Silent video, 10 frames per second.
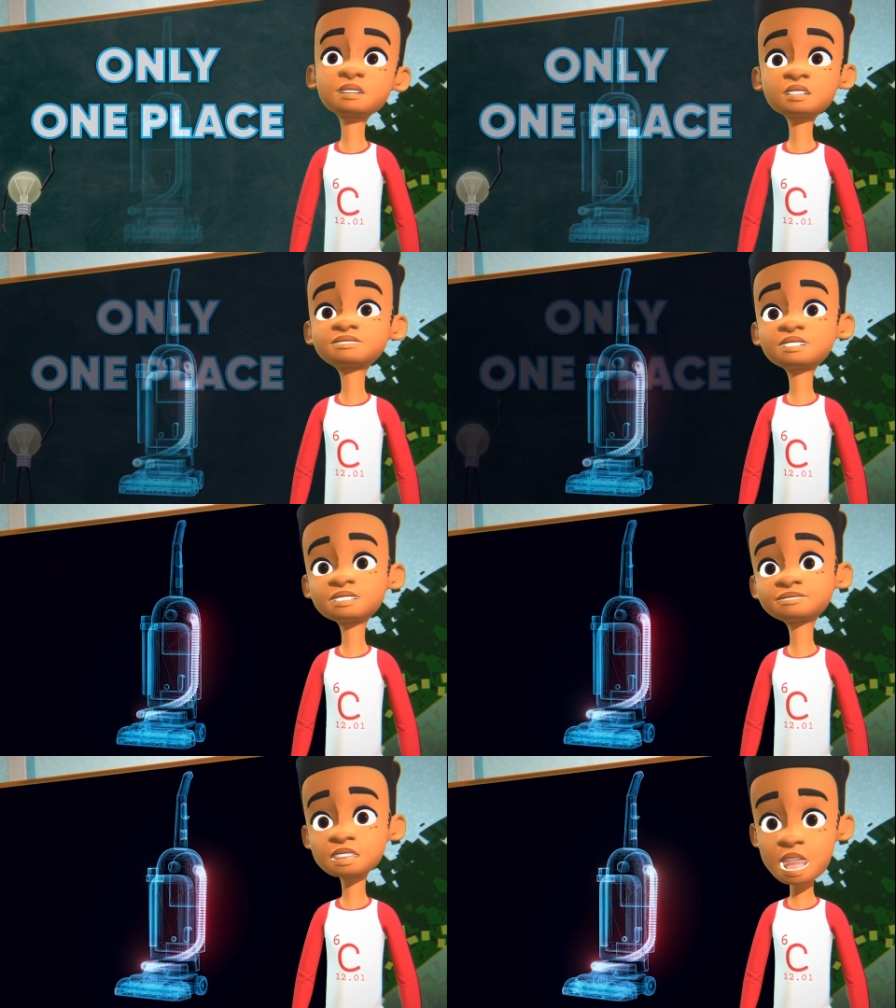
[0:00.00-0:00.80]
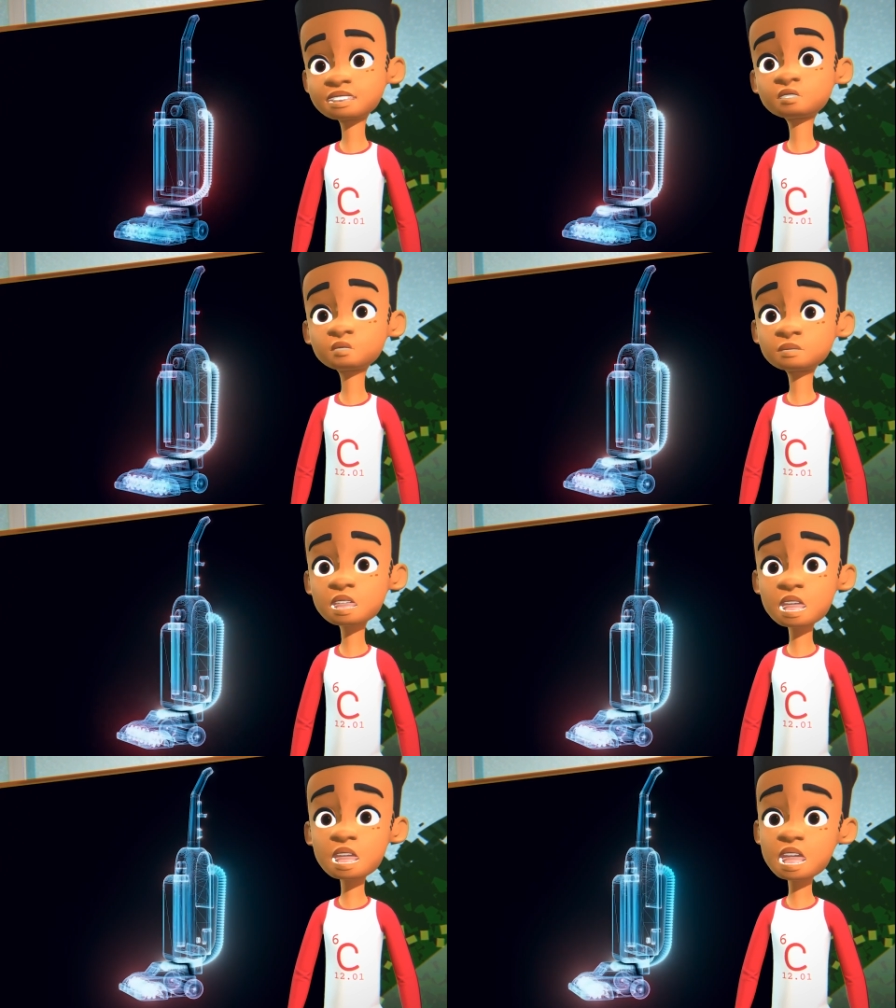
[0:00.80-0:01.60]
A perfect
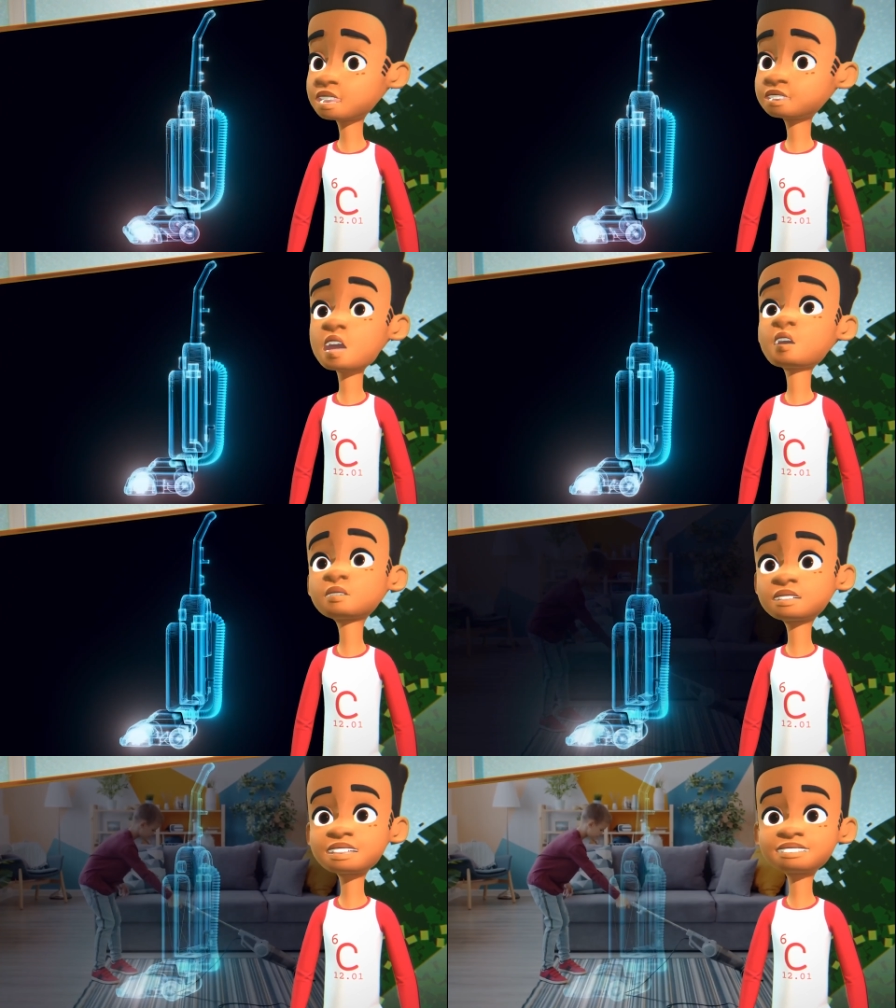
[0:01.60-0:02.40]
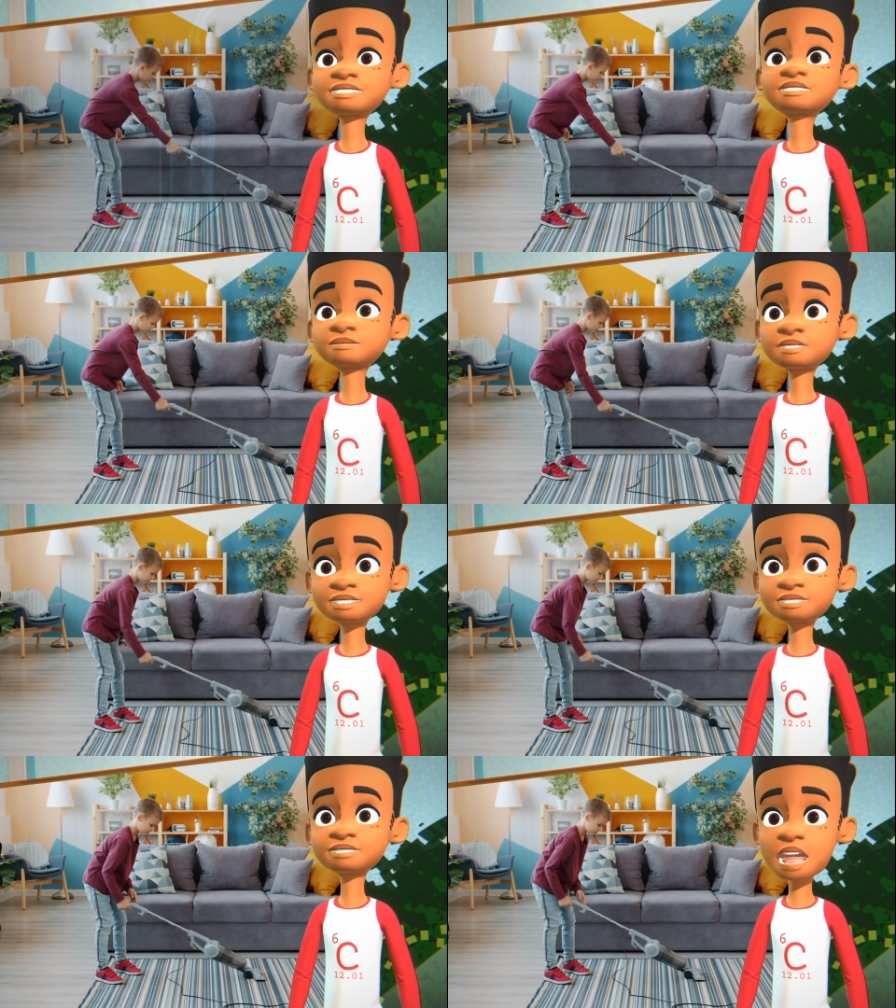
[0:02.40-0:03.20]
vacuum. And no, he didn't
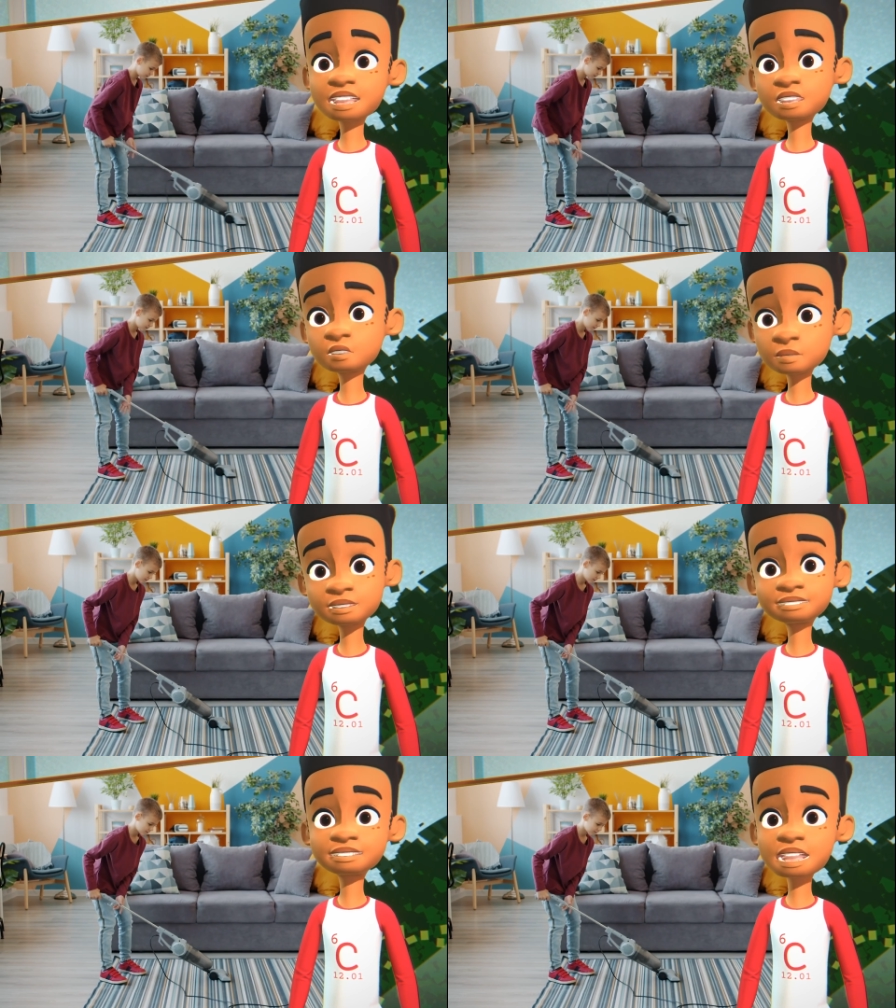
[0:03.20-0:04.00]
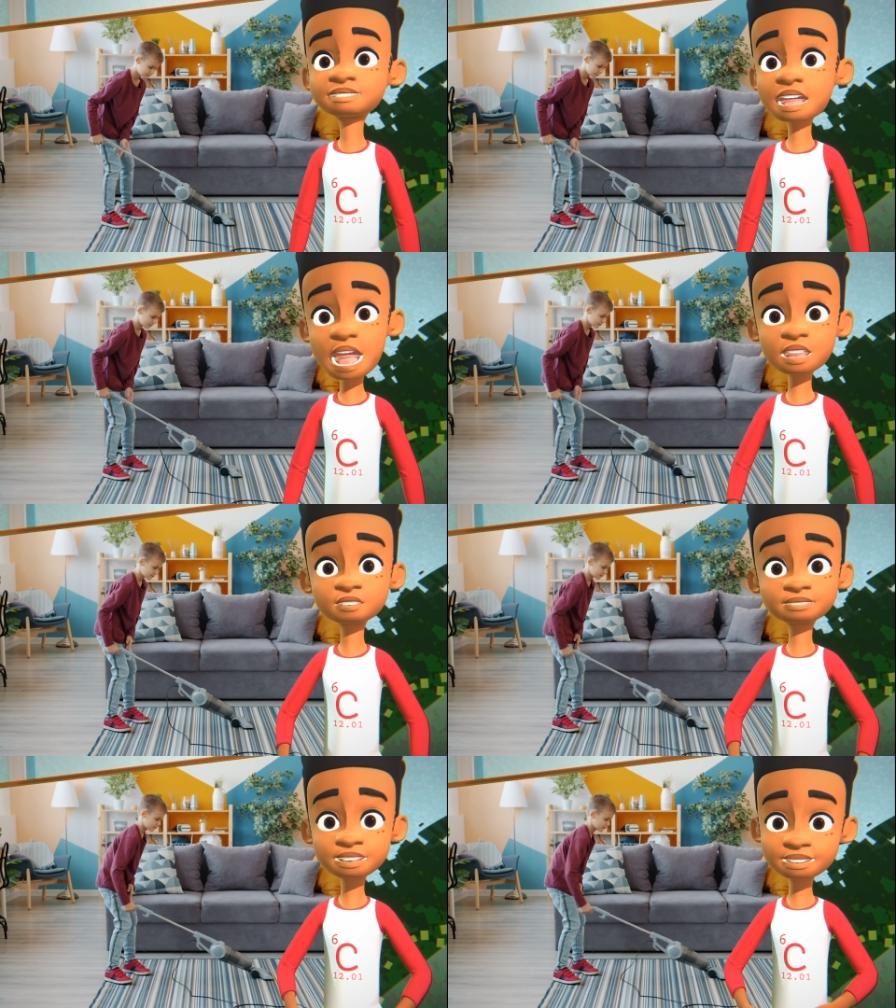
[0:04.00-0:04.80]
mean the vacuum inside the
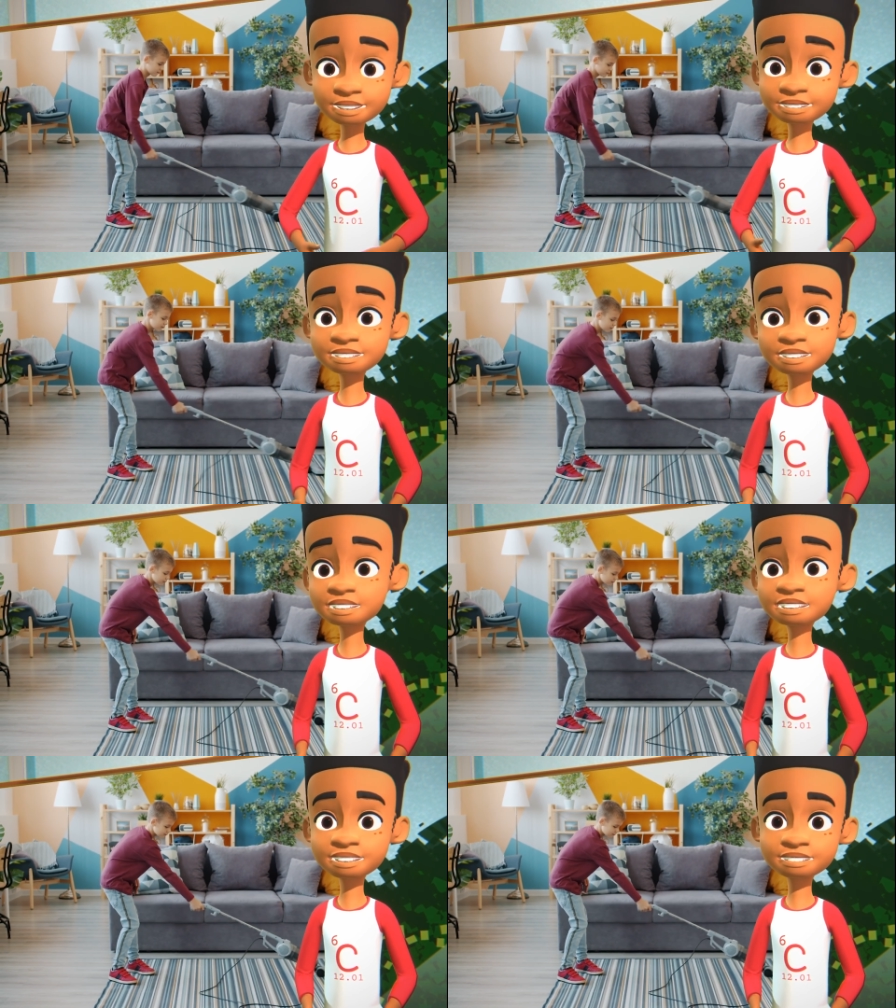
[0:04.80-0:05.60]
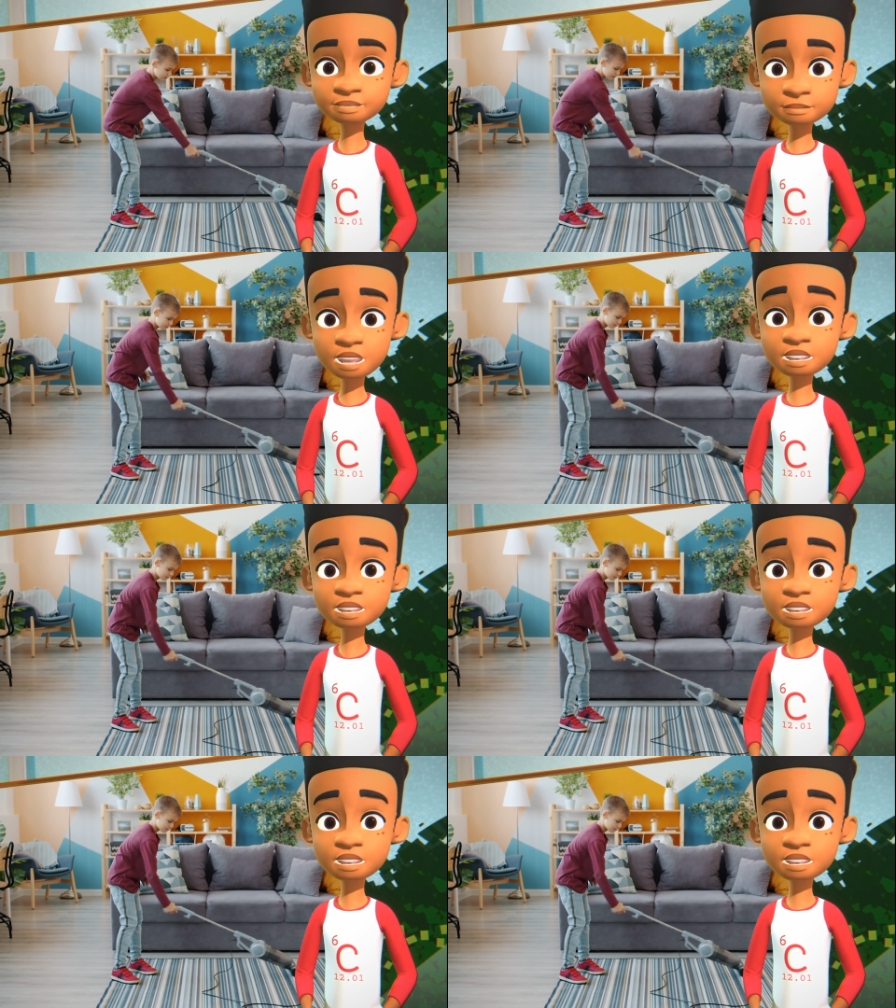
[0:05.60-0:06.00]
house next to the cleaning